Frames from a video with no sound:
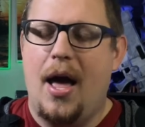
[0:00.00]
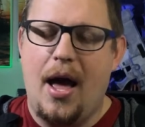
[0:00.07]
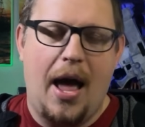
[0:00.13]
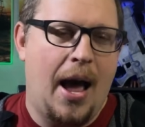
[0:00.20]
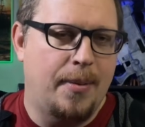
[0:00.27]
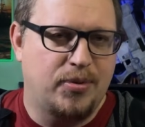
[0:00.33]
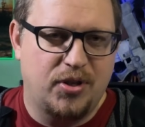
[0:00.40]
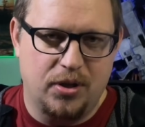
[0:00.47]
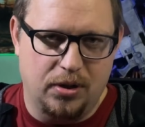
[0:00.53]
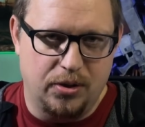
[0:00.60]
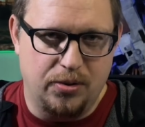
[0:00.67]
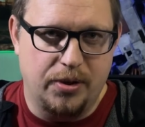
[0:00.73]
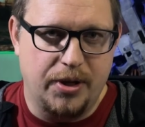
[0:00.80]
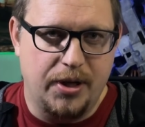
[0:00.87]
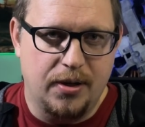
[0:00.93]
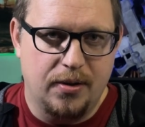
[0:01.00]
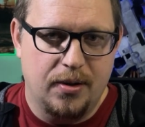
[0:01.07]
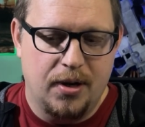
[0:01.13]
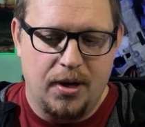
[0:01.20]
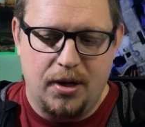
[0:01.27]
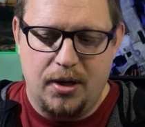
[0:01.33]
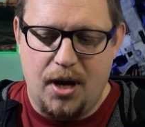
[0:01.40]
Absolutely.
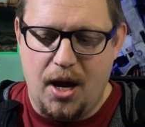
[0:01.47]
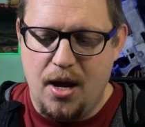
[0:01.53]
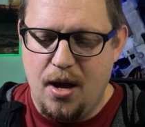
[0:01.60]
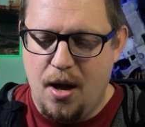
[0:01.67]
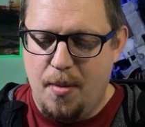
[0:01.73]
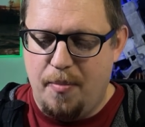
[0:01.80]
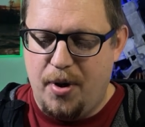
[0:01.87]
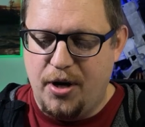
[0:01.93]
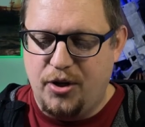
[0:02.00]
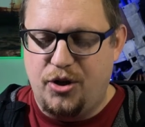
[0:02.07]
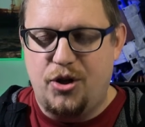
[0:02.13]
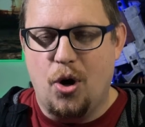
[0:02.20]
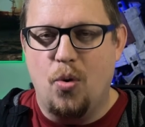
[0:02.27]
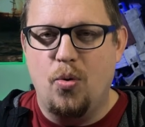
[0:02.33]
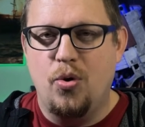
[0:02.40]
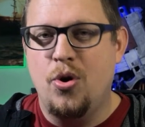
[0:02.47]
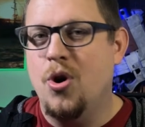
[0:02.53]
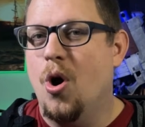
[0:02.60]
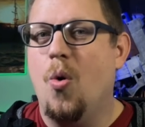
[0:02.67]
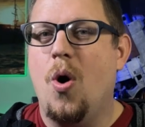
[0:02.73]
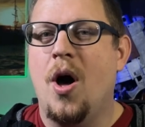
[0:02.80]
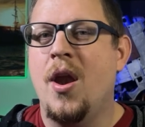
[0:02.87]
Okay, but I don't
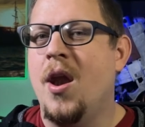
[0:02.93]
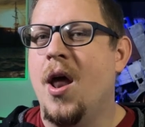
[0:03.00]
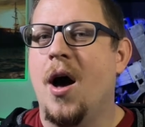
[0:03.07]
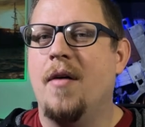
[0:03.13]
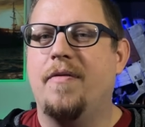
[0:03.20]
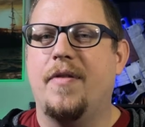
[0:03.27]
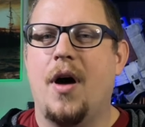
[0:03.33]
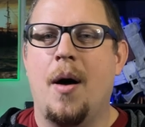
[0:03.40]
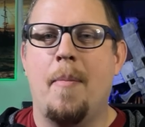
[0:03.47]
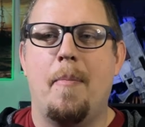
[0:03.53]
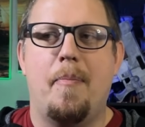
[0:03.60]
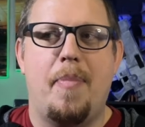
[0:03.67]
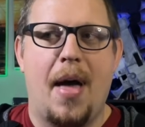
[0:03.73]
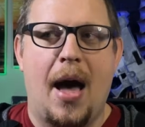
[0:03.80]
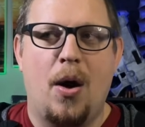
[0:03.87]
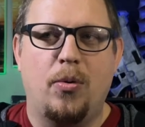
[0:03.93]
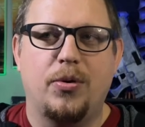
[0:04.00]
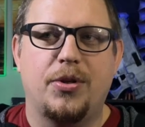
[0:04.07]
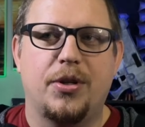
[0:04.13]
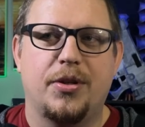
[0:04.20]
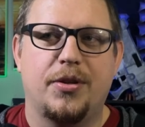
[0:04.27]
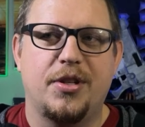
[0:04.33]
know enough
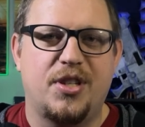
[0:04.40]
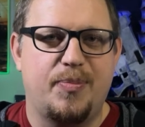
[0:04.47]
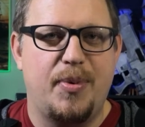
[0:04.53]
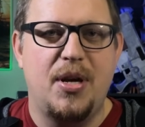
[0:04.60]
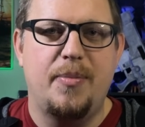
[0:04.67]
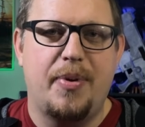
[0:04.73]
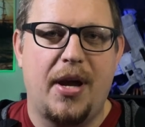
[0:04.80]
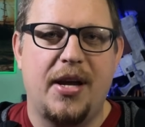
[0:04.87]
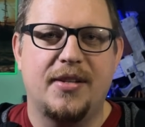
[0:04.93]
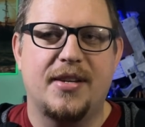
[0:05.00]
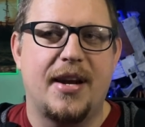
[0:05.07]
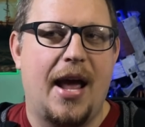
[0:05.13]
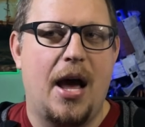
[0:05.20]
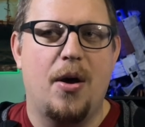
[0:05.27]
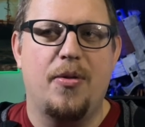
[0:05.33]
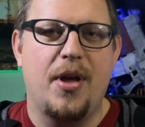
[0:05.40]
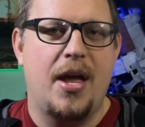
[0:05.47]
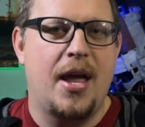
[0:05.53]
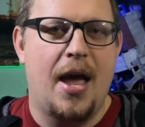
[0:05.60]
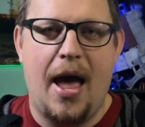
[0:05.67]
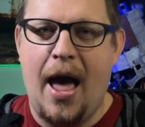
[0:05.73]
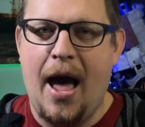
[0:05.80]
about the speed paints and how they
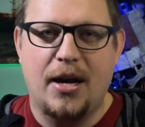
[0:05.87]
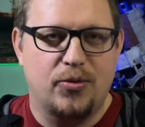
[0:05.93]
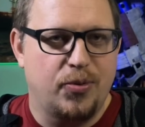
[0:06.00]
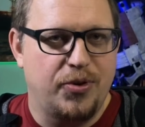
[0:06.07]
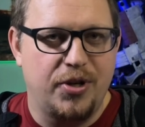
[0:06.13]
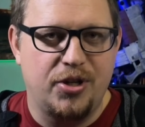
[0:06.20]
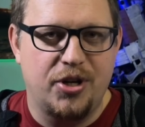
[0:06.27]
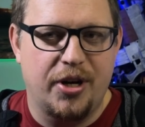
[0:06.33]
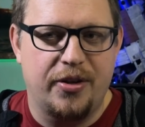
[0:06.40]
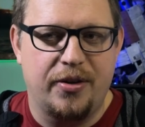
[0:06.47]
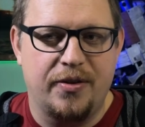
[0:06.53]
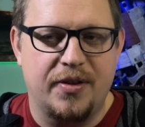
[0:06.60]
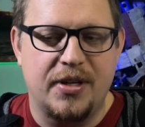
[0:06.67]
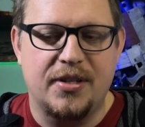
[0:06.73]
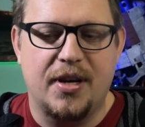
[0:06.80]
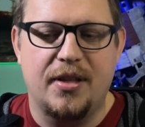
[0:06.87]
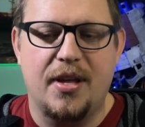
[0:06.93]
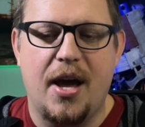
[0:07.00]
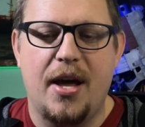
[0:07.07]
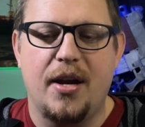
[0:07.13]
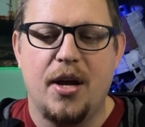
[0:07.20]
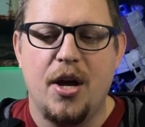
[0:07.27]
act with each other and things like
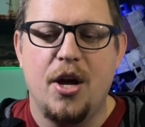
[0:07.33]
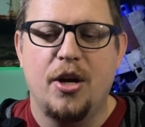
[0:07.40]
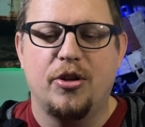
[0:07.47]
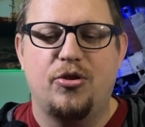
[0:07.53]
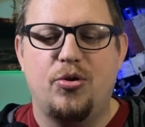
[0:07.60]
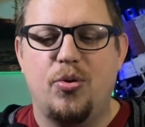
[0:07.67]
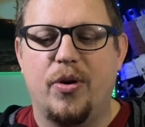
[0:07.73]
that to